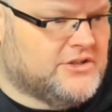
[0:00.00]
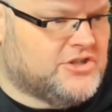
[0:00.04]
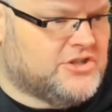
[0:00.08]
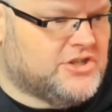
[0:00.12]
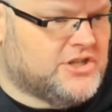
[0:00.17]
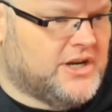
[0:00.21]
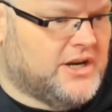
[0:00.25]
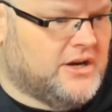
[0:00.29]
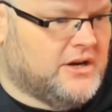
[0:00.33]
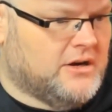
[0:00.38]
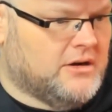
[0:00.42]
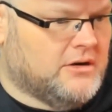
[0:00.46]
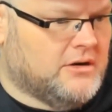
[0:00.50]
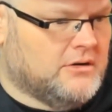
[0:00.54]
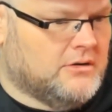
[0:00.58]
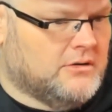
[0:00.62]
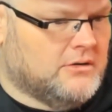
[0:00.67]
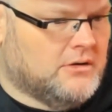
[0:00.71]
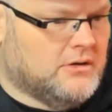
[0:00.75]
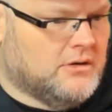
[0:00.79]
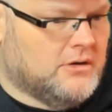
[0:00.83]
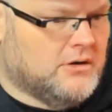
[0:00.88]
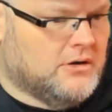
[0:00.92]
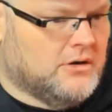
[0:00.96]
share.
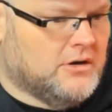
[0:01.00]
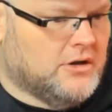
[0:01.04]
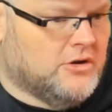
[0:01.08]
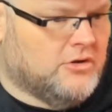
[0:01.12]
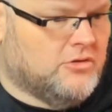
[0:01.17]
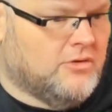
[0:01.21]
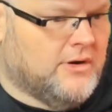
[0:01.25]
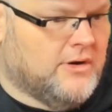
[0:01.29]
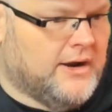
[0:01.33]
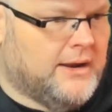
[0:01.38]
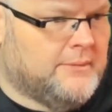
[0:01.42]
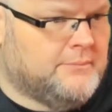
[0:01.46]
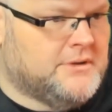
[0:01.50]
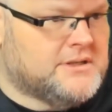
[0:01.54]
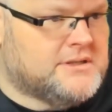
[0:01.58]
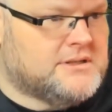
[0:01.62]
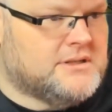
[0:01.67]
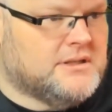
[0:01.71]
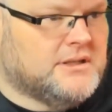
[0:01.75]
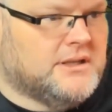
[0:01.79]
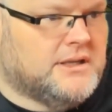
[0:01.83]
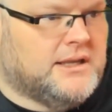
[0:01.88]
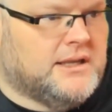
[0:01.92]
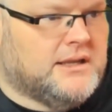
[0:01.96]
Go grab
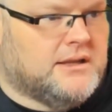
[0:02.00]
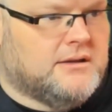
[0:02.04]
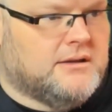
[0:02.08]
this link.